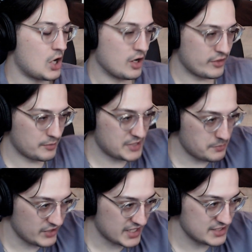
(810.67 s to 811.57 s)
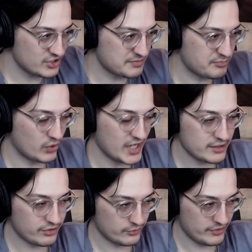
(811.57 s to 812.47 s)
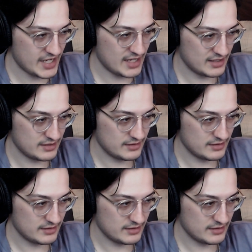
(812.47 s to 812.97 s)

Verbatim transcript: Are there people that can just break through that?